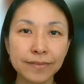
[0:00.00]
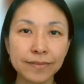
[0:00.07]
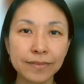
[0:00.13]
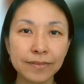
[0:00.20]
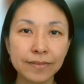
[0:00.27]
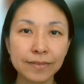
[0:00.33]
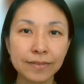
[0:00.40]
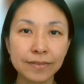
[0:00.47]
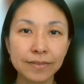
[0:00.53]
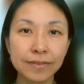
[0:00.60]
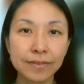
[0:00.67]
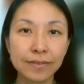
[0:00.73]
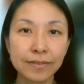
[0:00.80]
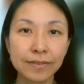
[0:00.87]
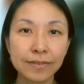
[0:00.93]

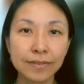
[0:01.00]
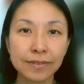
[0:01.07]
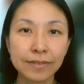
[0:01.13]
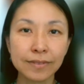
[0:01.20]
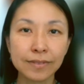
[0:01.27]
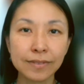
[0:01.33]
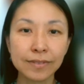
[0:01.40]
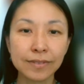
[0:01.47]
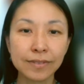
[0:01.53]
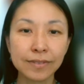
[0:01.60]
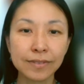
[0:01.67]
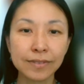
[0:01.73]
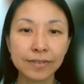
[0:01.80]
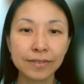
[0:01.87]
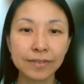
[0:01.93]

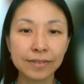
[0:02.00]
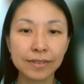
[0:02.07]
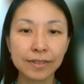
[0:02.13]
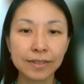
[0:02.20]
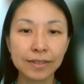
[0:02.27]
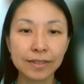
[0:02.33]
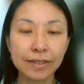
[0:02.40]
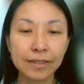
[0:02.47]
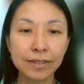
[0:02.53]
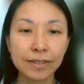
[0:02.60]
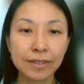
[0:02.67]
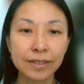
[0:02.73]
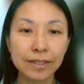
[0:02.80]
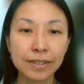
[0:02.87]
[no speech]